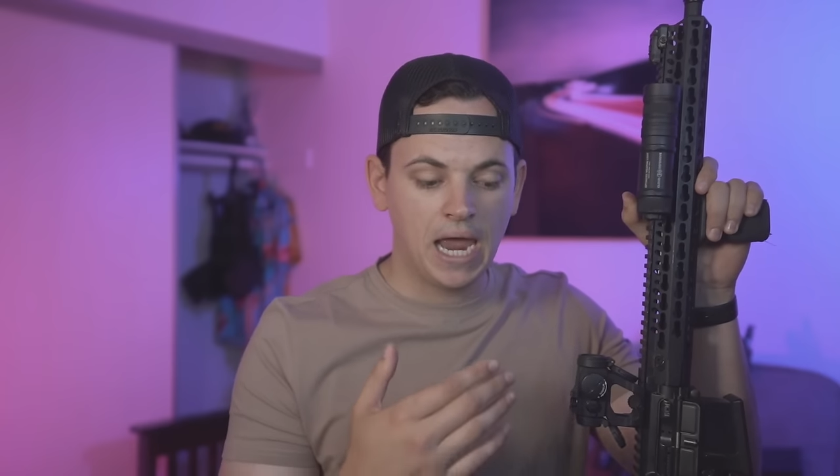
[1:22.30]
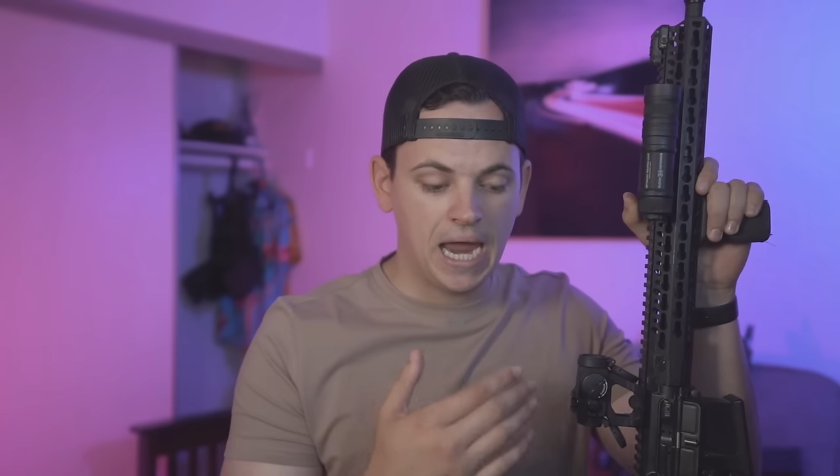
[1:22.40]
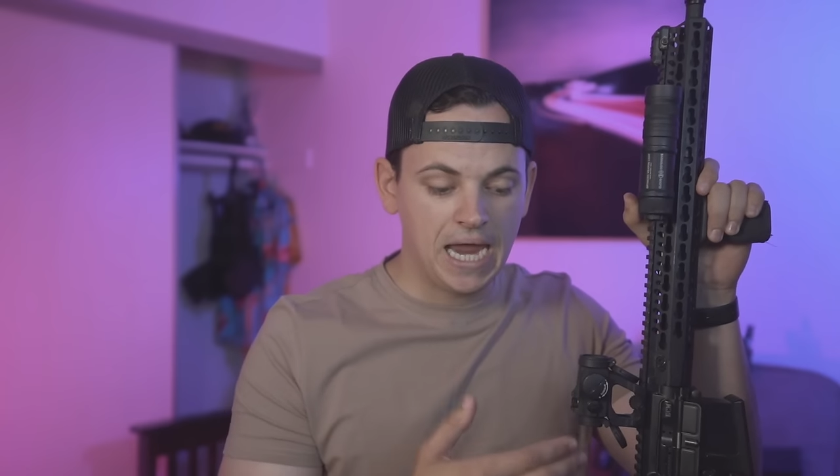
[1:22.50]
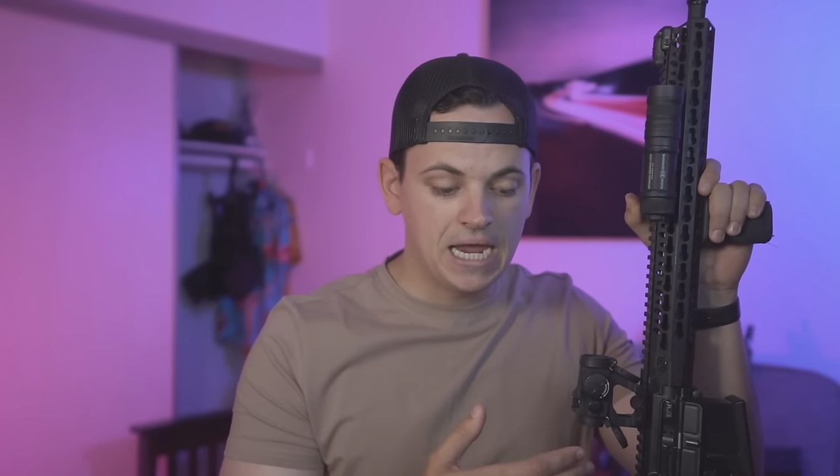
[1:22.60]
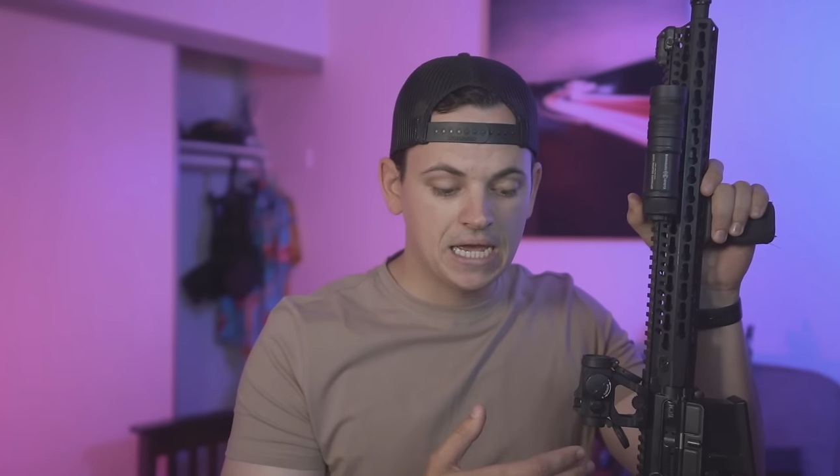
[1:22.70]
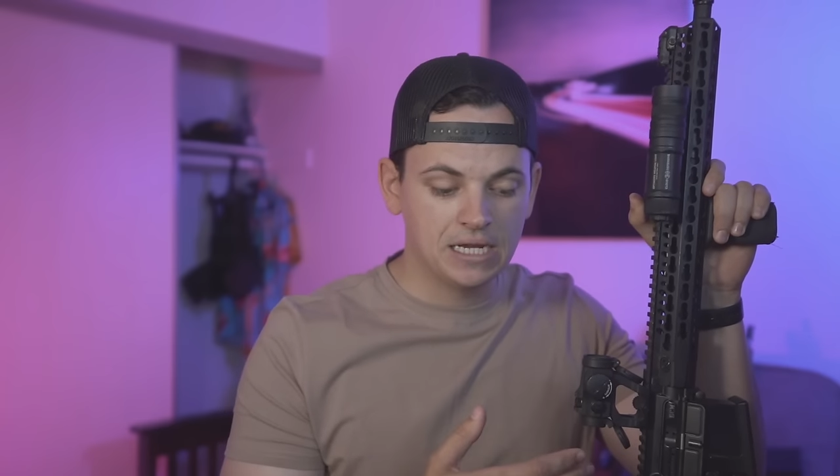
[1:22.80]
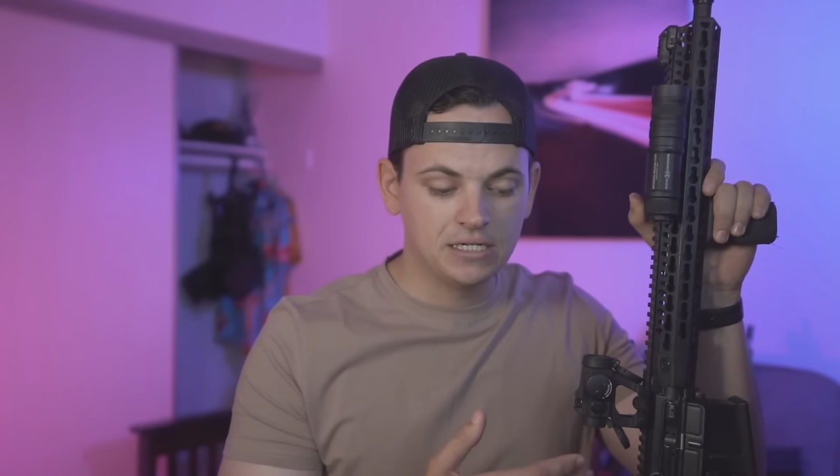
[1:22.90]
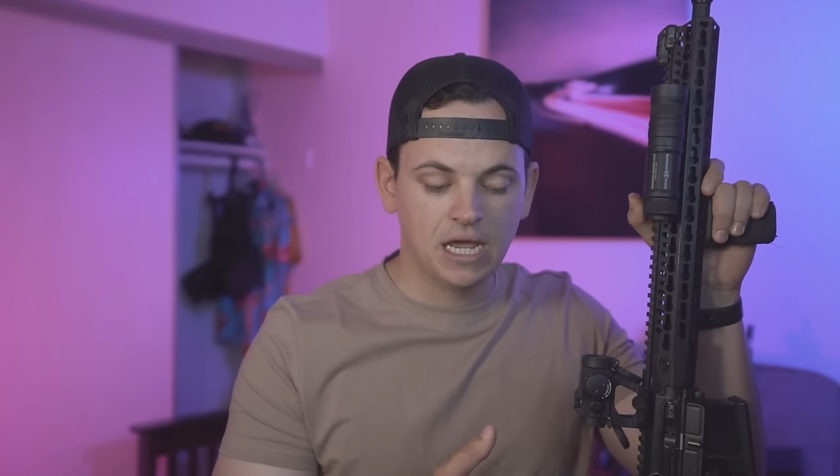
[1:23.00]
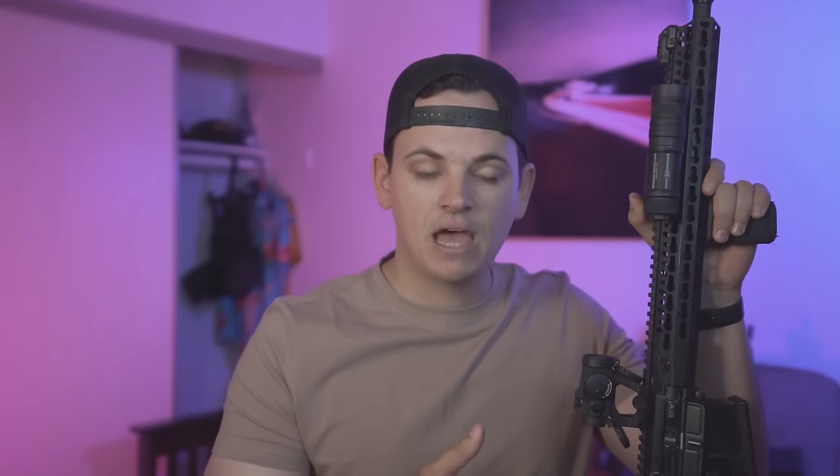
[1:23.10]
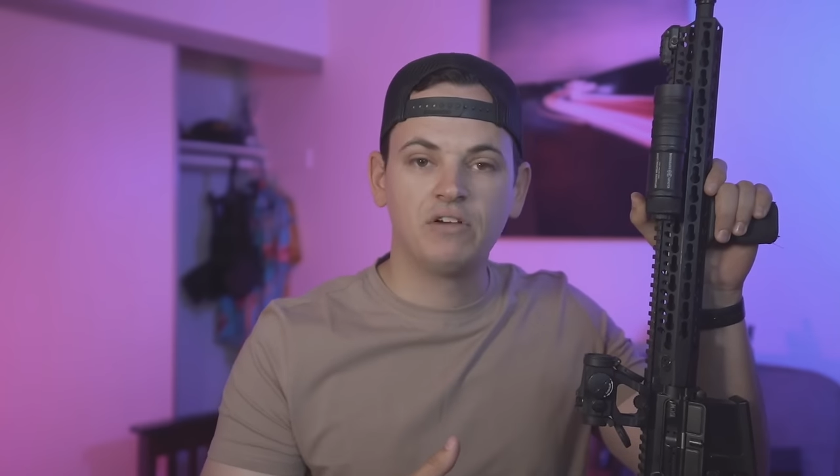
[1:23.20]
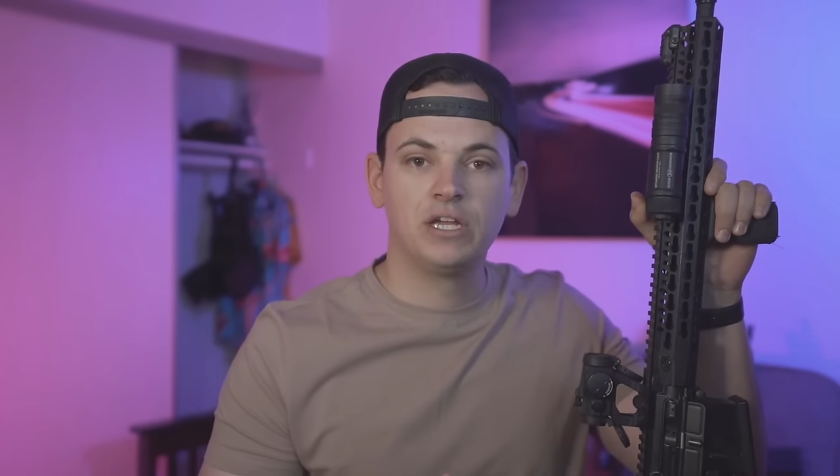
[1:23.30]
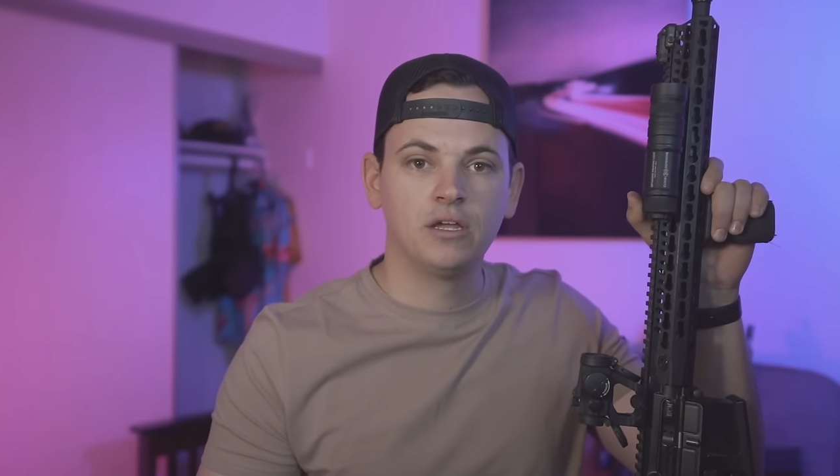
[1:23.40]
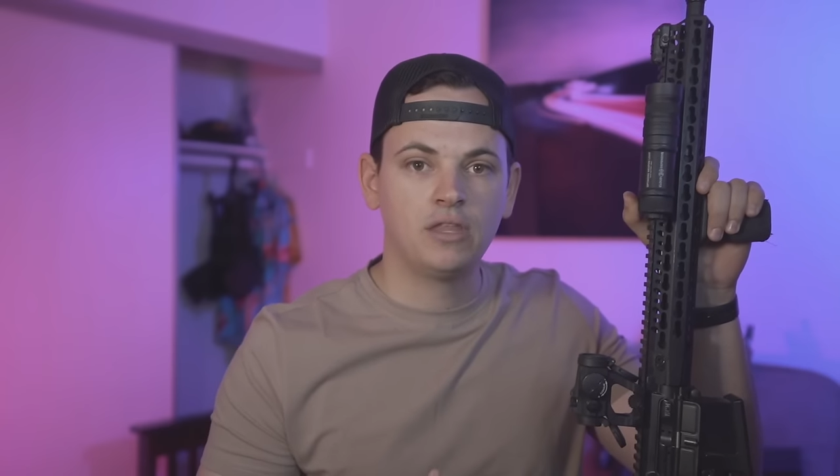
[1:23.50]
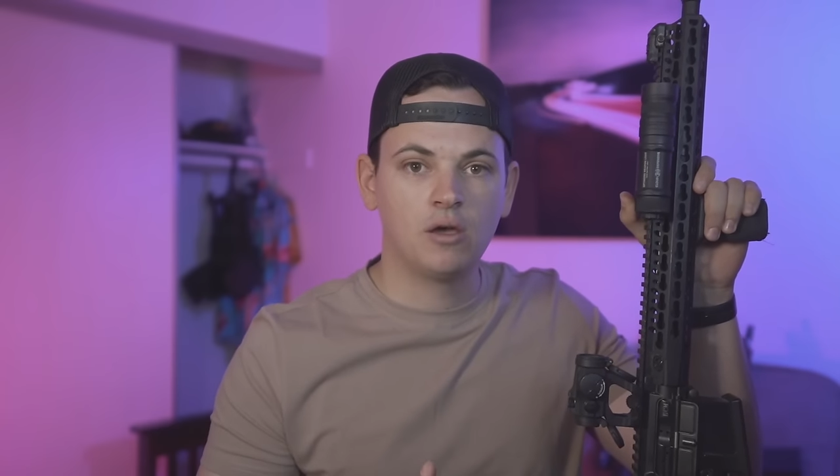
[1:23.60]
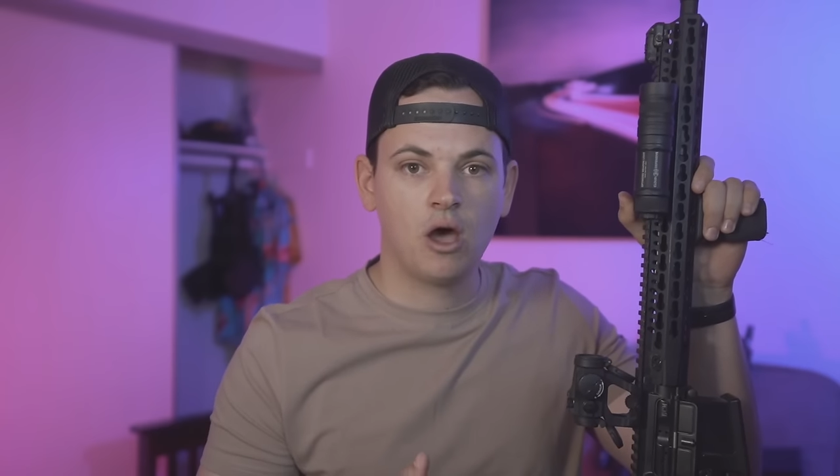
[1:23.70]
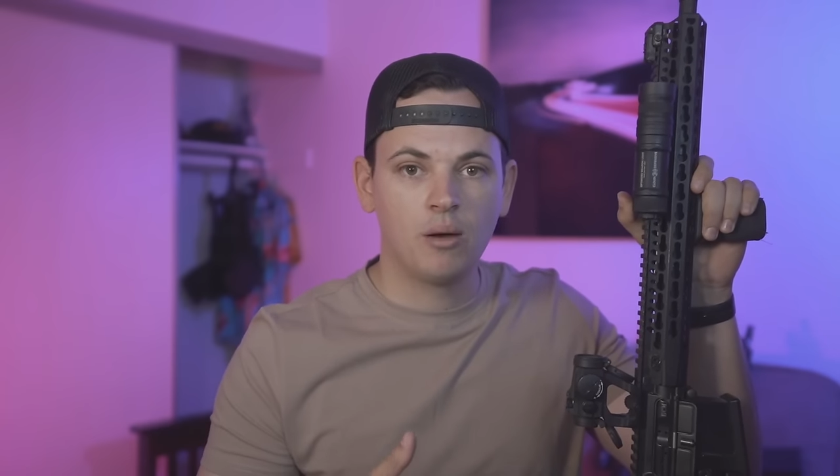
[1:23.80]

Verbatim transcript: and have a gun that